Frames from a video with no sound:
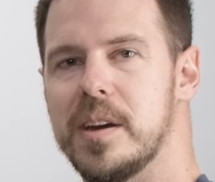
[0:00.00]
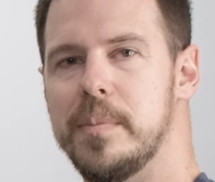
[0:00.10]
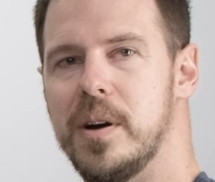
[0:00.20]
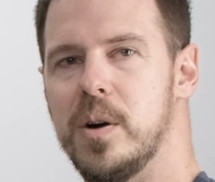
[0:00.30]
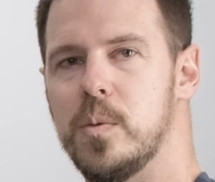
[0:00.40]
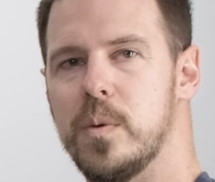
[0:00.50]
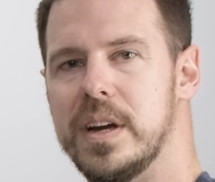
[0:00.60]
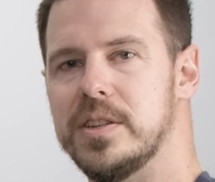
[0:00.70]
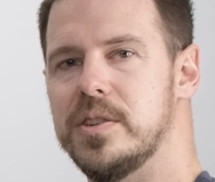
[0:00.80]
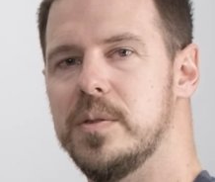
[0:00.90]
about,
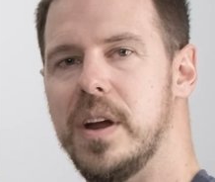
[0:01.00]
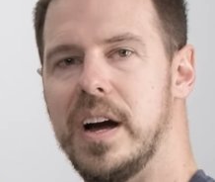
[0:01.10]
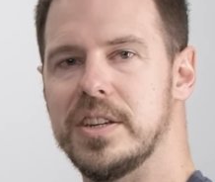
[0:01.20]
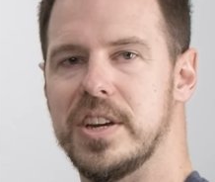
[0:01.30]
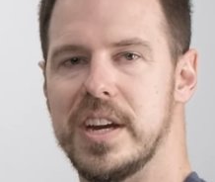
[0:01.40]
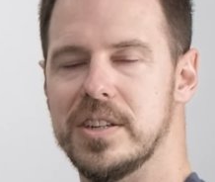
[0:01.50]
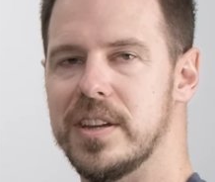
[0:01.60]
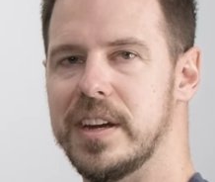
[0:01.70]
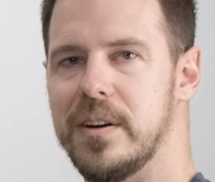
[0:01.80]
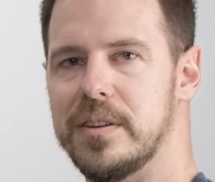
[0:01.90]
which do not change
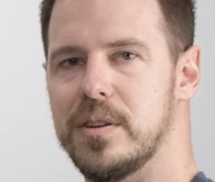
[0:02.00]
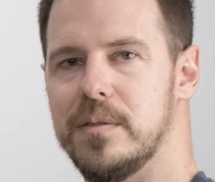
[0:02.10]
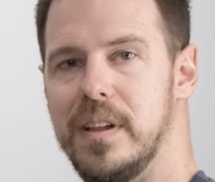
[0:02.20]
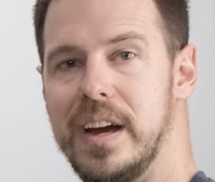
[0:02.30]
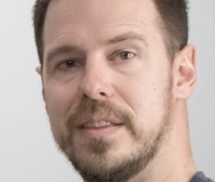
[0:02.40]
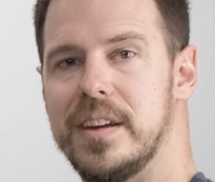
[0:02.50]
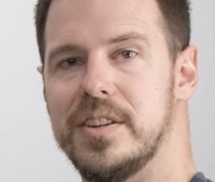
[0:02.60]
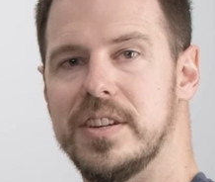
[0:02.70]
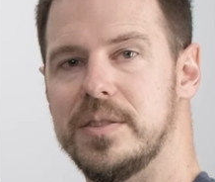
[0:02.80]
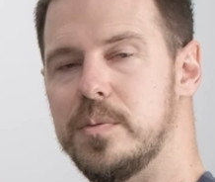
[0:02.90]
the character of light, they
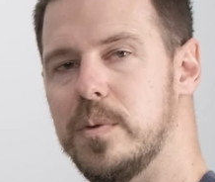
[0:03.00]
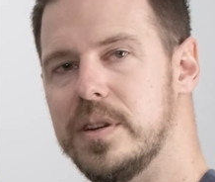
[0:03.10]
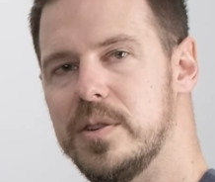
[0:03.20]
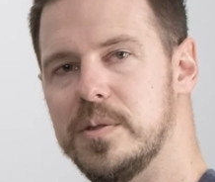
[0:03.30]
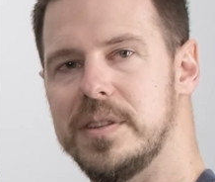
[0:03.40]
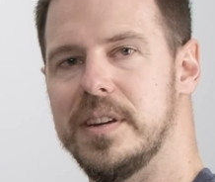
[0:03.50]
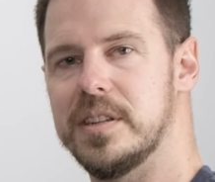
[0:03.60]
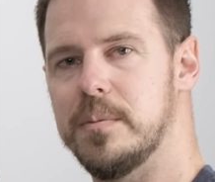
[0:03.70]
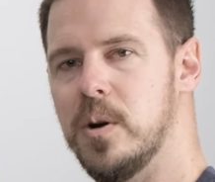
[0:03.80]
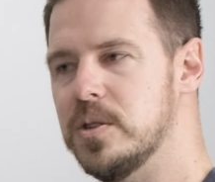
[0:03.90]
just reduce the
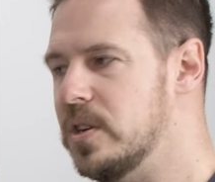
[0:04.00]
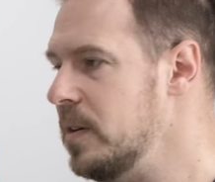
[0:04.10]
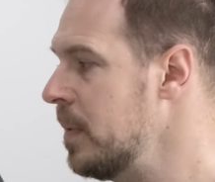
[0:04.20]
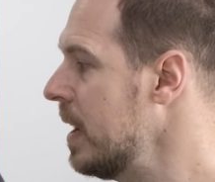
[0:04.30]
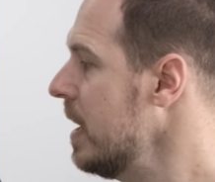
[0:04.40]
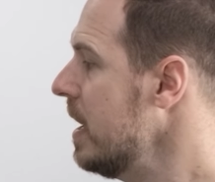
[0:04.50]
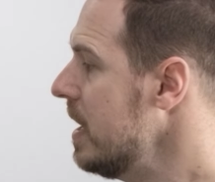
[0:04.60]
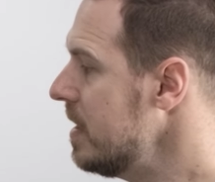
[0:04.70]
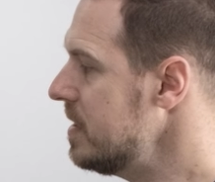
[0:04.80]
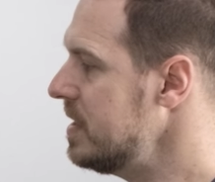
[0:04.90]
exposure,
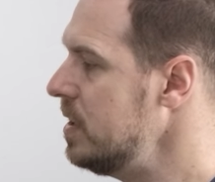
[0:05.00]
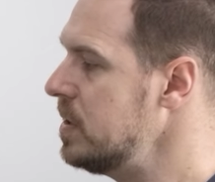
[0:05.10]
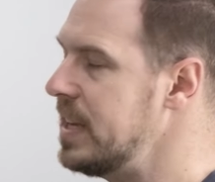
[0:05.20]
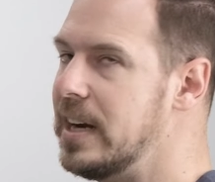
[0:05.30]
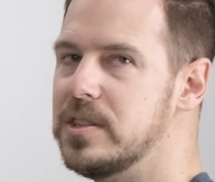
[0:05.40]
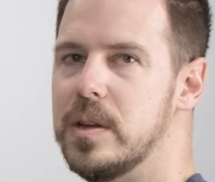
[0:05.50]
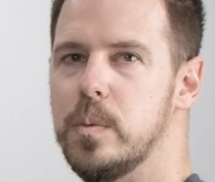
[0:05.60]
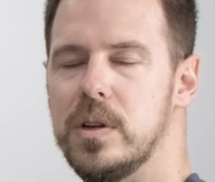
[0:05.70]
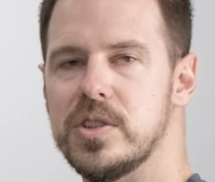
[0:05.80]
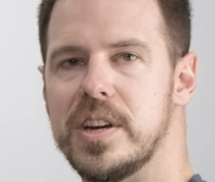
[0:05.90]
the silks actually
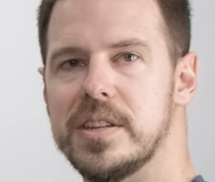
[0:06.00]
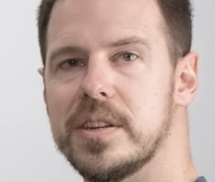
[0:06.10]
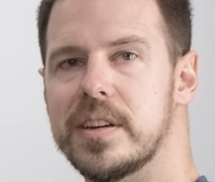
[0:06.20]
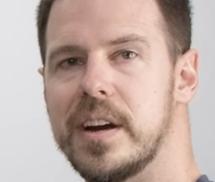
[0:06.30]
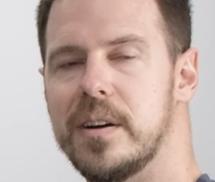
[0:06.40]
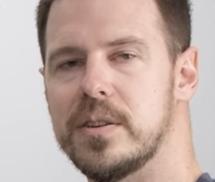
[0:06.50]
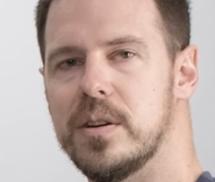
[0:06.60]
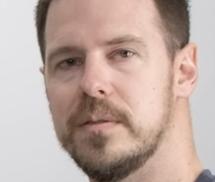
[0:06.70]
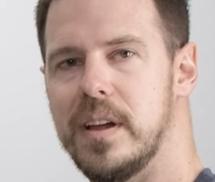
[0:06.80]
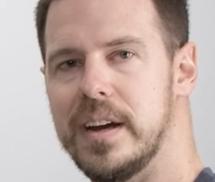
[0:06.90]
will change the
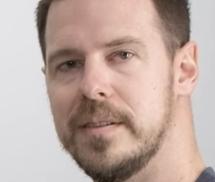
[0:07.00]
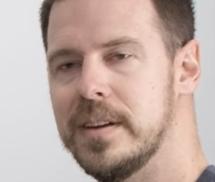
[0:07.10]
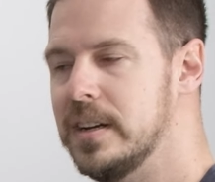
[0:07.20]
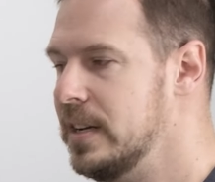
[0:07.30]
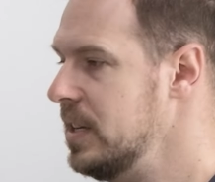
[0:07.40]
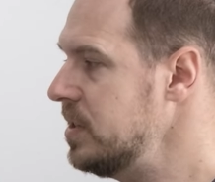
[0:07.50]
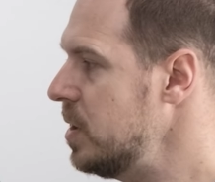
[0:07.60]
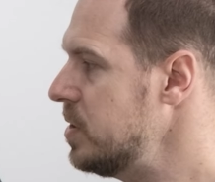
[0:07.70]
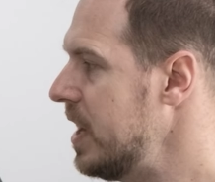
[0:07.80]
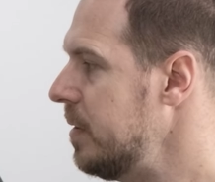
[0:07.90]
character of light.
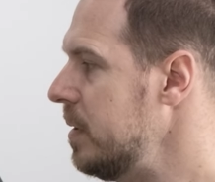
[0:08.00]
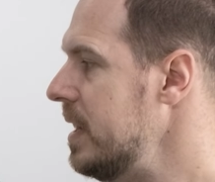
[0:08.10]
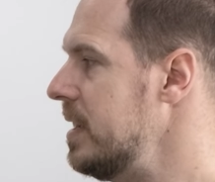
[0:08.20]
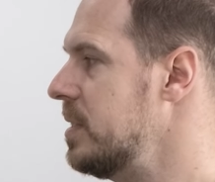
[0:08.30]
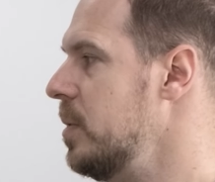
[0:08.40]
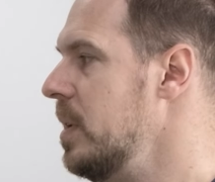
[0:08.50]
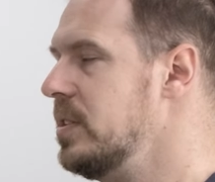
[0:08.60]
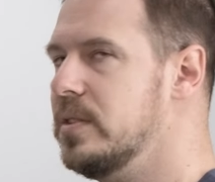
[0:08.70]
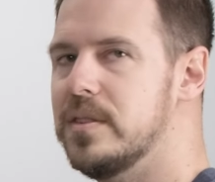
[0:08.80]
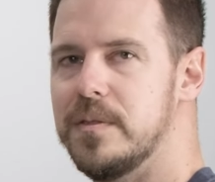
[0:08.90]
So generally it's going
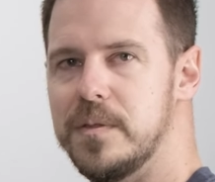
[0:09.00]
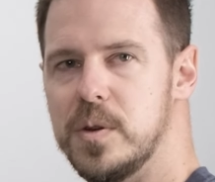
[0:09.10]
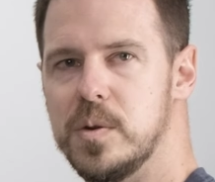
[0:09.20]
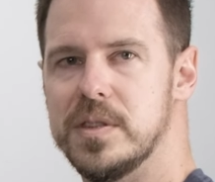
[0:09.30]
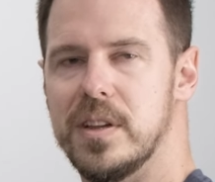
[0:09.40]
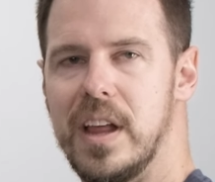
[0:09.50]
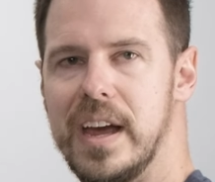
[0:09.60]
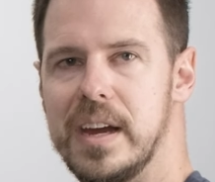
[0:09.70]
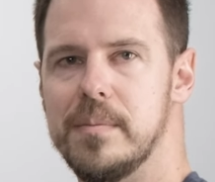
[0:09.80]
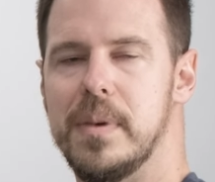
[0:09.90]
to diffuse the
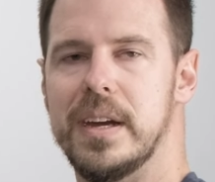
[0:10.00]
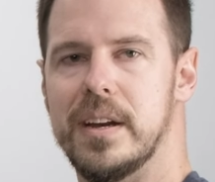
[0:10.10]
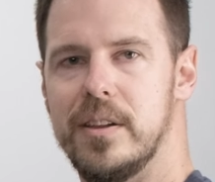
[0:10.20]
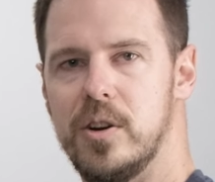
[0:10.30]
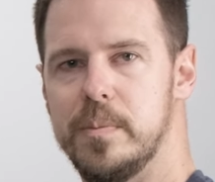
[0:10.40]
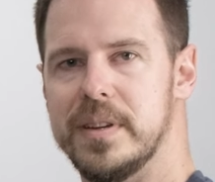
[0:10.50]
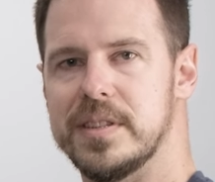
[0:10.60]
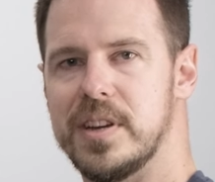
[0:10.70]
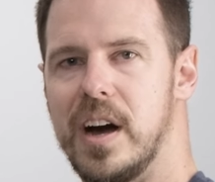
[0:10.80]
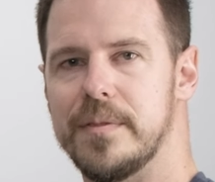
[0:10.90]
light, make it a little bit
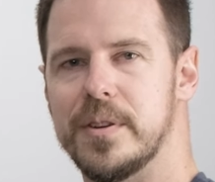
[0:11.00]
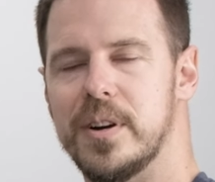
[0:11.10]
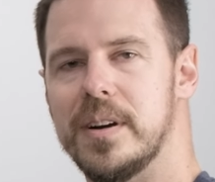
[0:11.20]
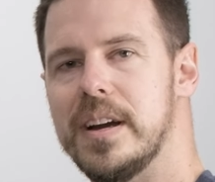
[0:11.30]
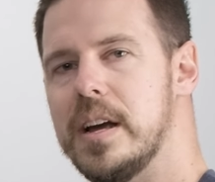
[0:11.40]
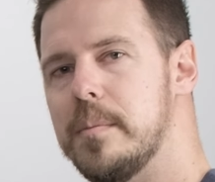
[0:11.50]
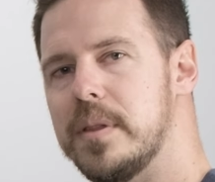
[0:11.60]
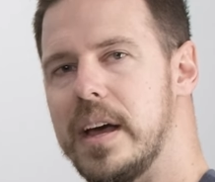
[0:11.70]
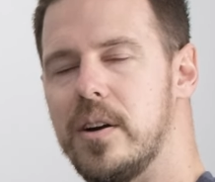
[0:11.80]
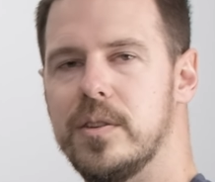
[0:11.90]
softer,
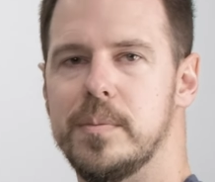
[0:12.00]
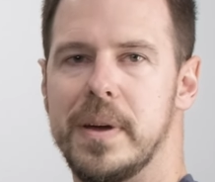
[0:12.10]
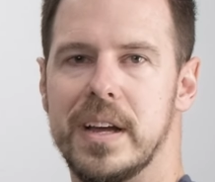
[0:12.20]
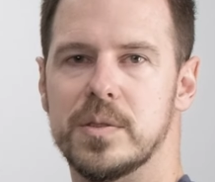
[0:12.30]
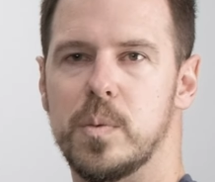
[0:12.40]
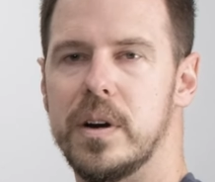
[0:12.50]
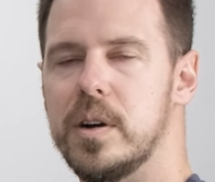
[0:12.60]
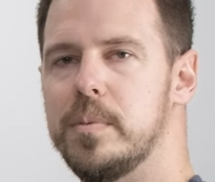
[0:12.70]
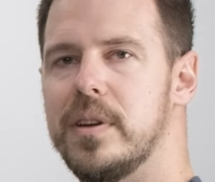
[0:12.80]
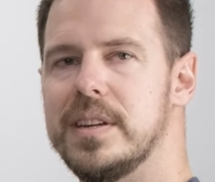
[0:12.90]
but that all depends where
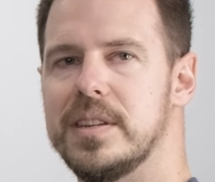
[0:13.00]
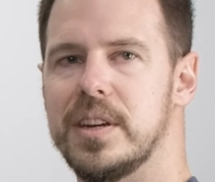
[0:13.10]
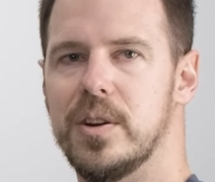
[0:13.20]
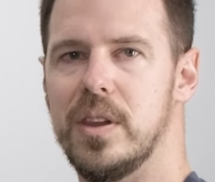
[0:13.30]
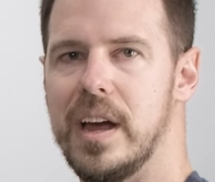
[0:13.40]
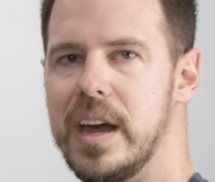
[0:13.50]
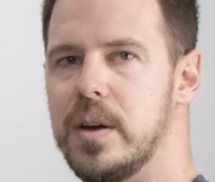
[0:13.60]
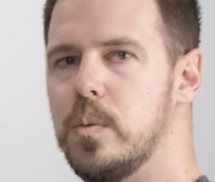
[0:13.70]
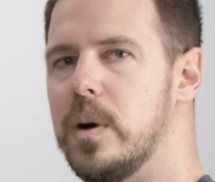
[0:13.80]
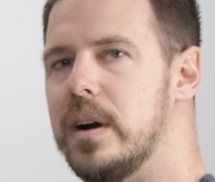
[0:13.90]
you're placing your
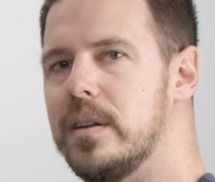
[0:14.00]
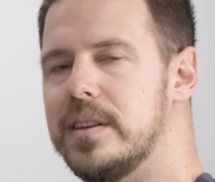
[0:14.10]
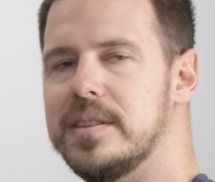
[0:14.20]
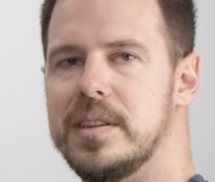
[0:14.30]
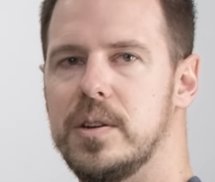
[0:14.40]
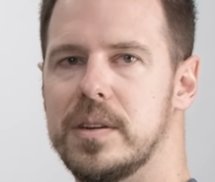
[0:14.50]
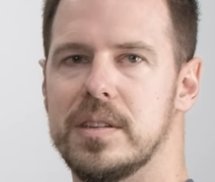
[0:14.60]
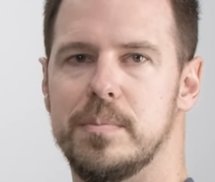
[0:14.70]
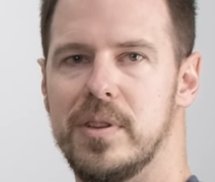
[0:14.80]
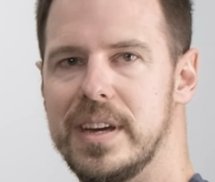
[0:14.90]
light, where the silk
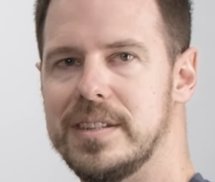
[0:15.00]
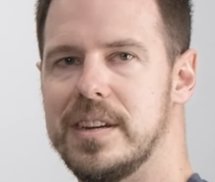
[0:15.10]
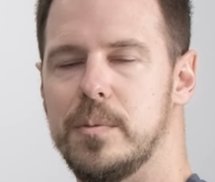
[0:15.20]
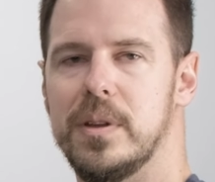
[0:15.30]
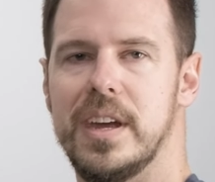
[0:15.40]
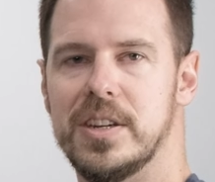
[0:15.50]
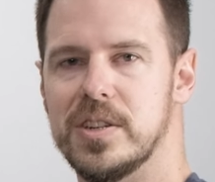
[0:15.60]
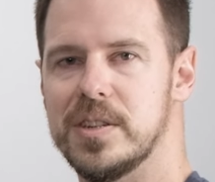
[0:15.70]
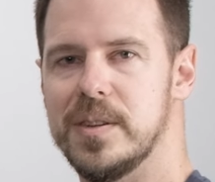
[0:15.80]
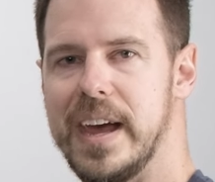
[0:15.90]
is placed in
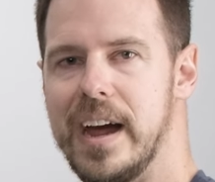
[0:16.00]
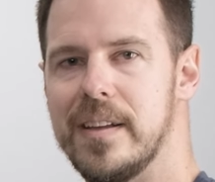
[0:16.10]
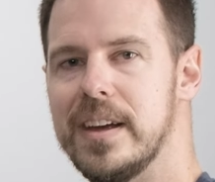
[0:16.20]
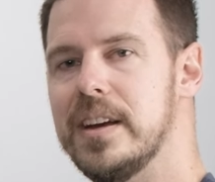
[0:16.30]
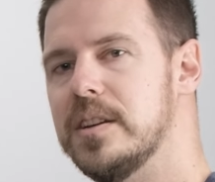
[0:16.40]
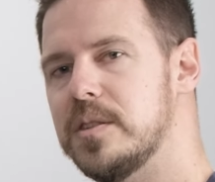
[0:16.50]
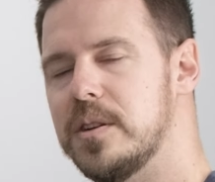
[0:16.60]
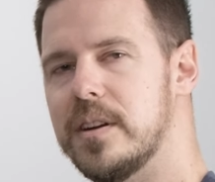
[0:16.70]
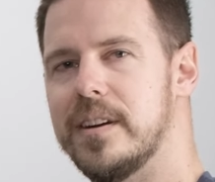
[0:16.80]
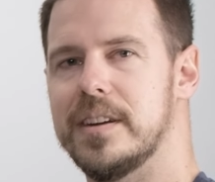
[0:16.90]
relation to that. So
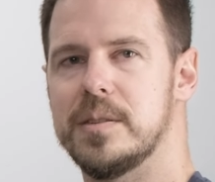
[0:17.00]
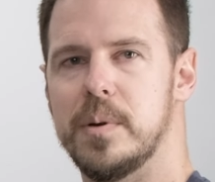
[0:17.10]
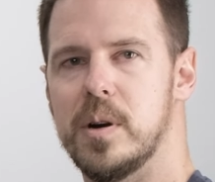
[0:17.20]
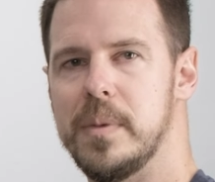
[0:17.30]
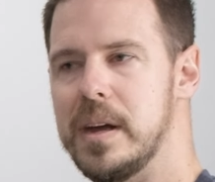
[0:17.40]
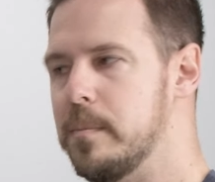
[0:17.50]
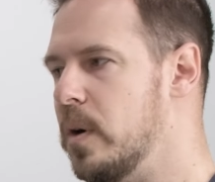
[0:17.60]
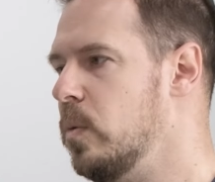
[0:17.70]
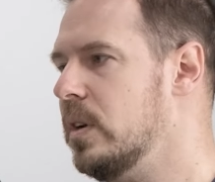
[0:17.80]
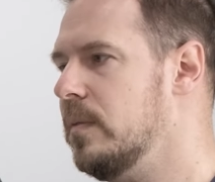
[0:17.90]
you're going to experiment,
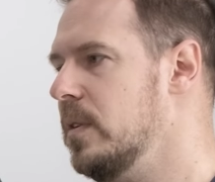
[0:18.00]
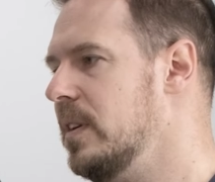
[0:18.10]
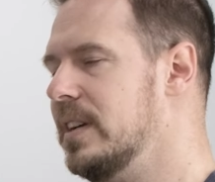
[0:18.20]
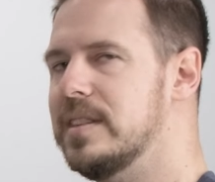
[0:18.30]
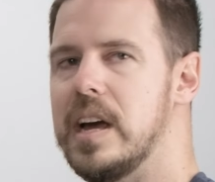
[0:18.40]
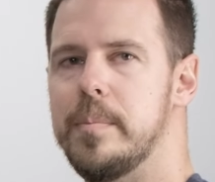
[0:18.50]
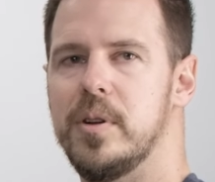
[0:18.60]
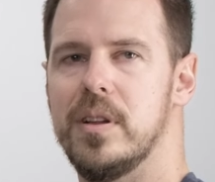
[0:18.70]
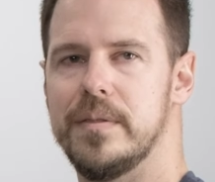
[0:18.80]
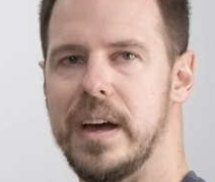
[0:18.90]
but we'll give you an
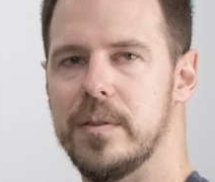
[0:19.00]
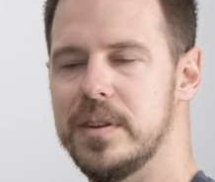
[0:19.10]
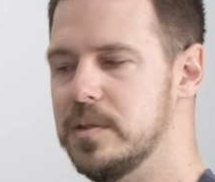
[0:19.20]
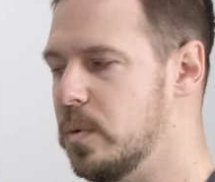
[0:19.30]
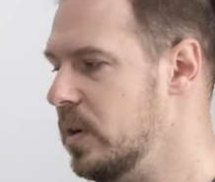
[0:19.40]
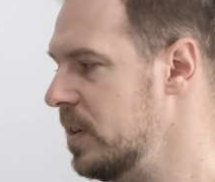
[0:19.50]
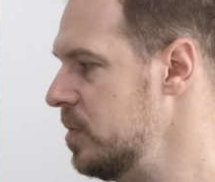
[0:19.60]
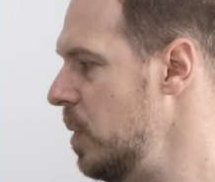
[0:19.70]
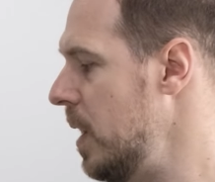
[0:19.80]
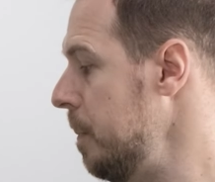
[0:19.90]
example of how these work
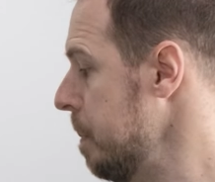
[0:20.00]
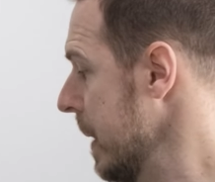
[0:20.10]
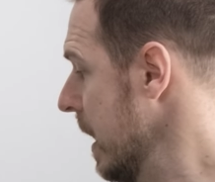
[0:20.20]
as well.